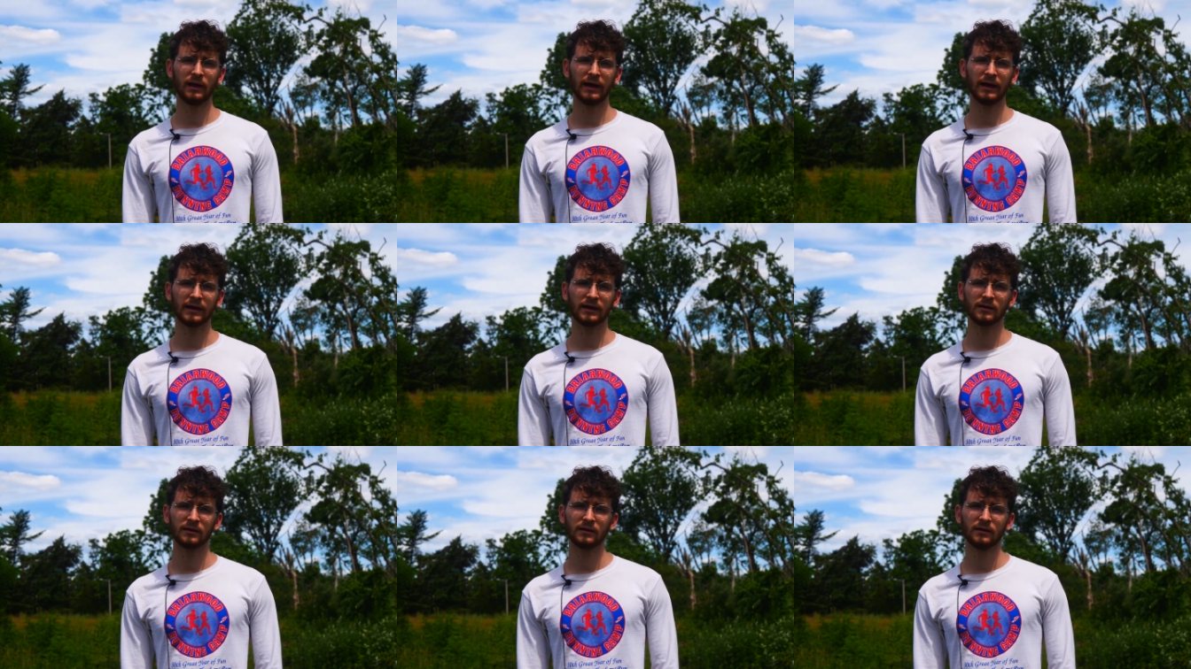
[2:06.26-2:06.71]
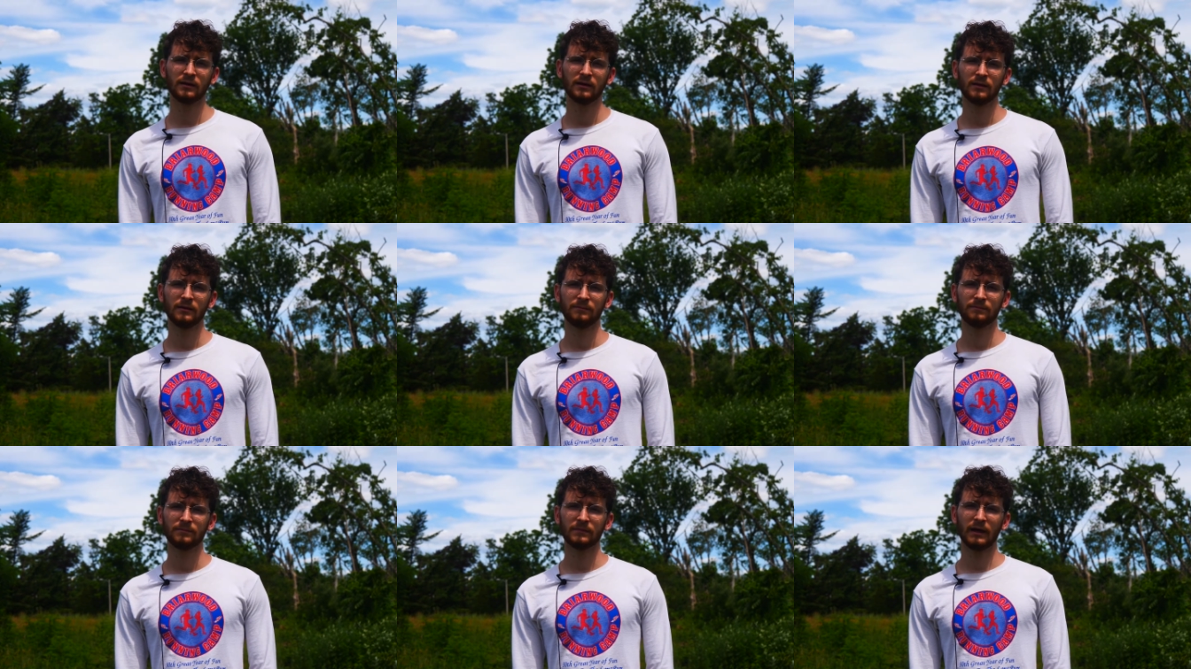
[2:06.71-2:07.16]
like,
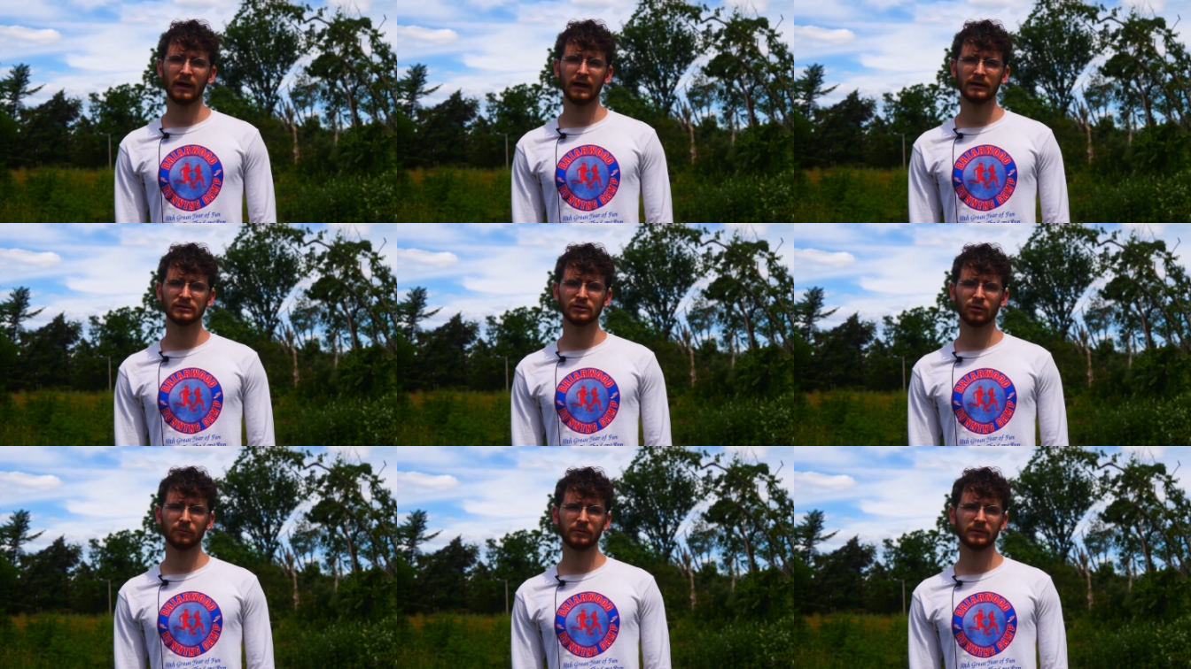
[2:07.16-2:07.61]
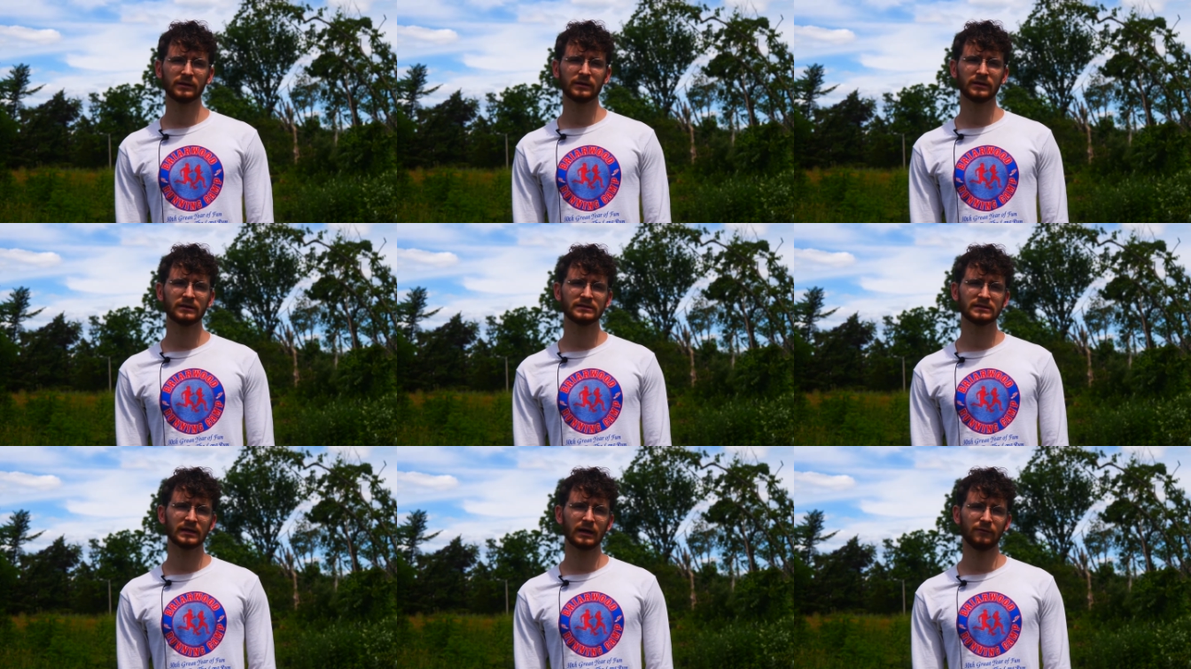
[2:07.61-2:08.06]
I was hoping
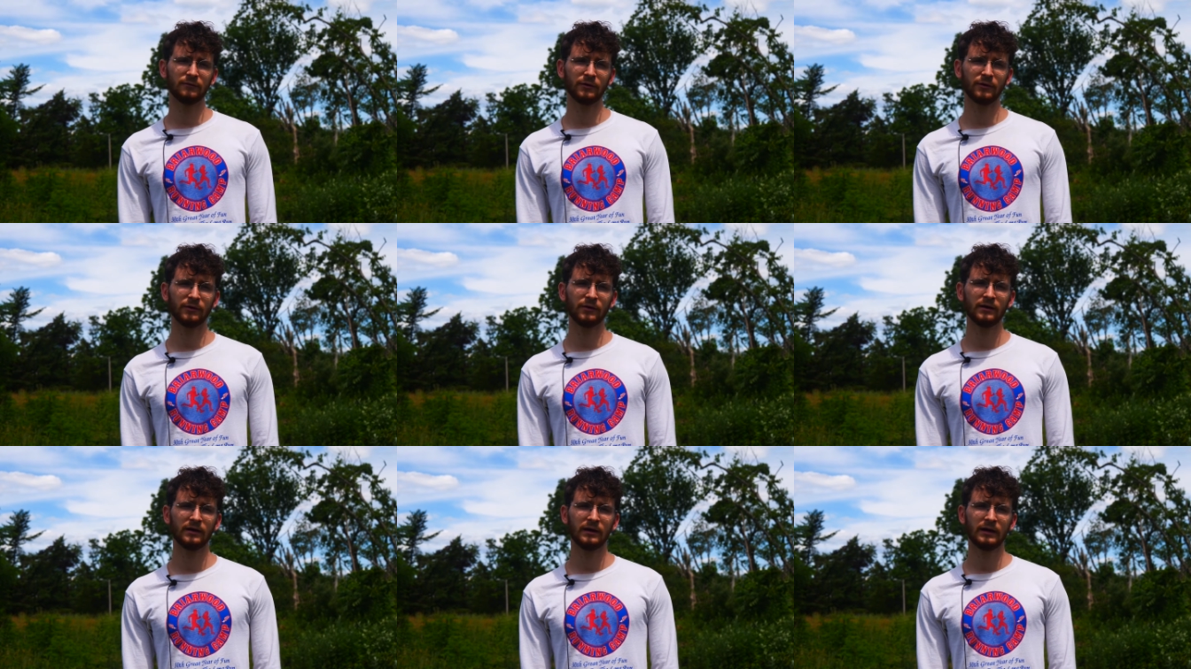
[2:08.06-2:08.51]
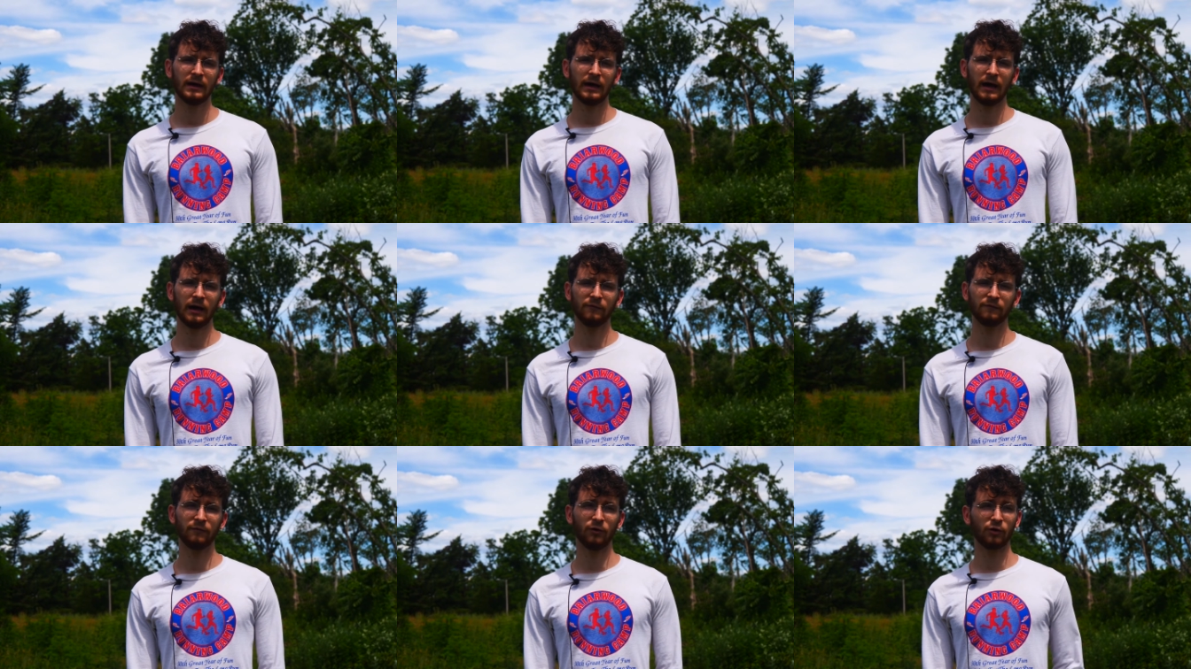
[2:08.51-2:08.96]
to discover
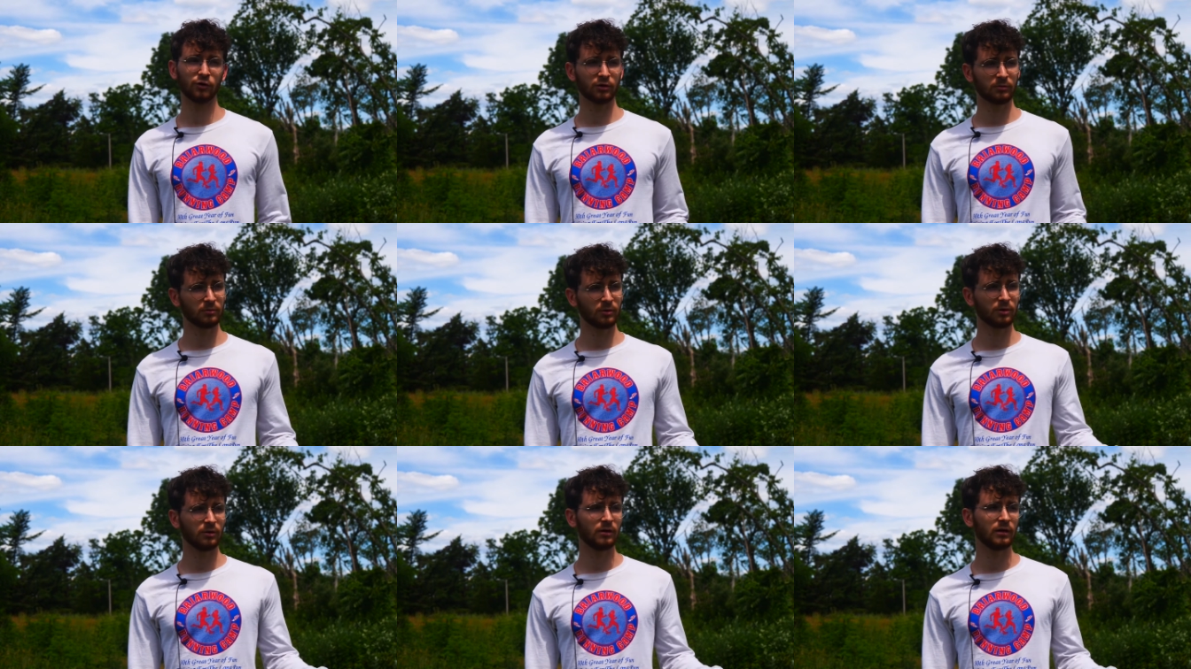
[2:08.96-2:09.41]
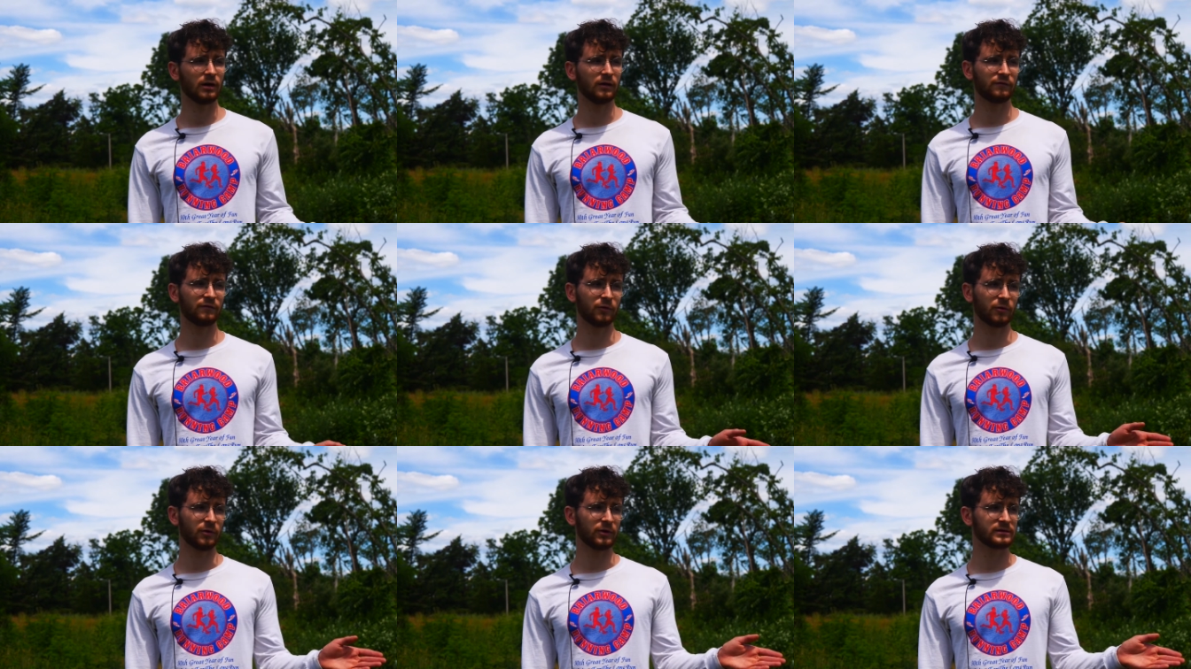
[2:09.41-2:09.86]
how vulnerable a
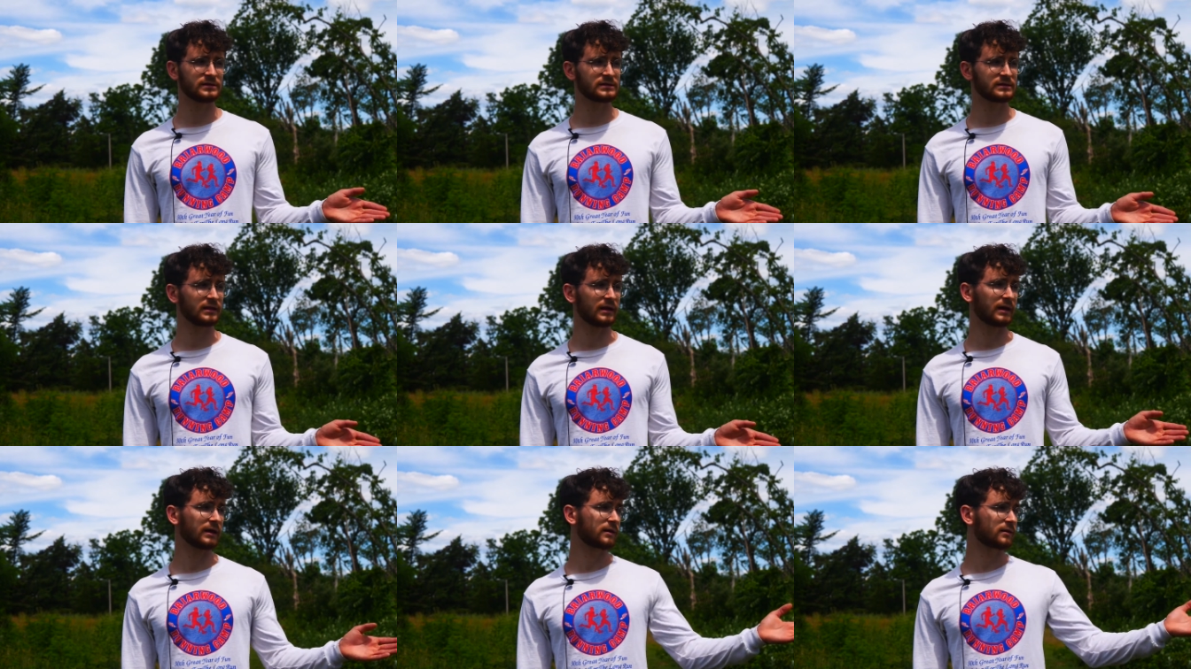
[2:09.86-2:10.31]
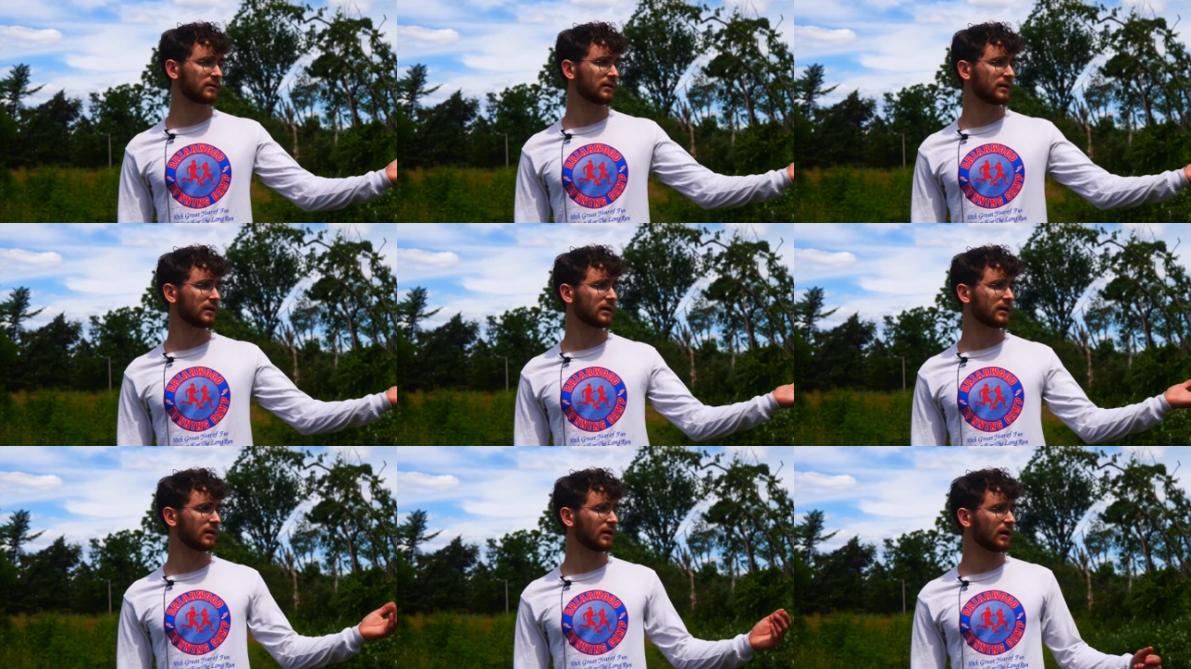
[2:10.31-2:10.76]
forest like
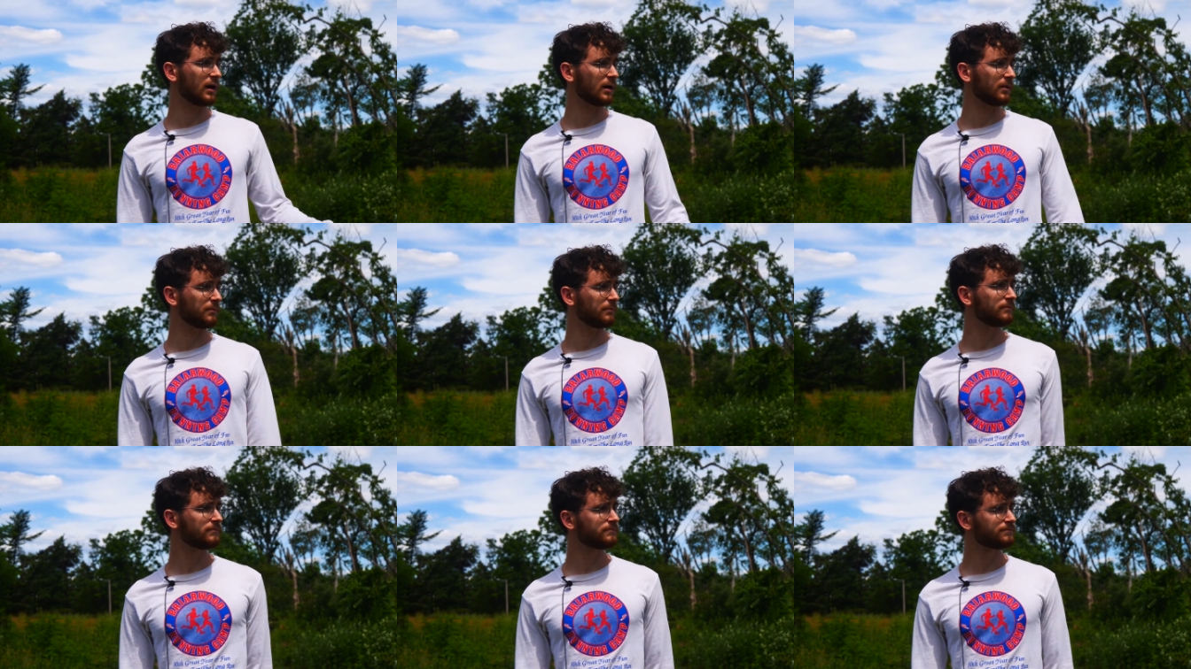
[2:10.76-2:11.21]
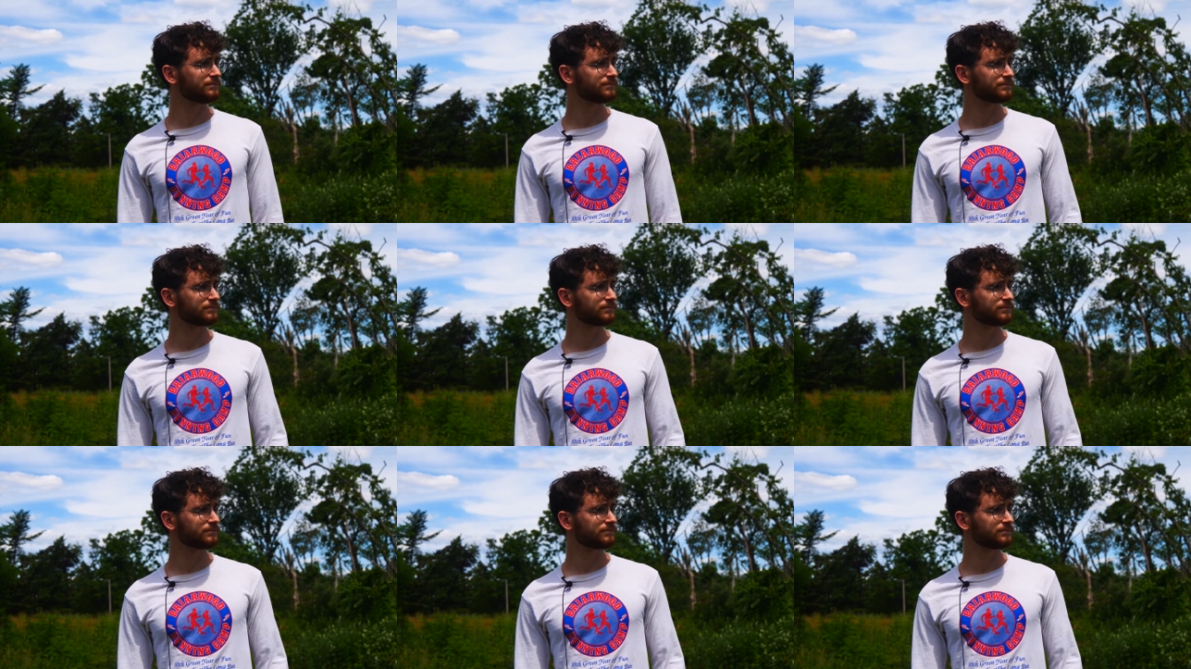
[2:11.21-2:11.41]
the, um,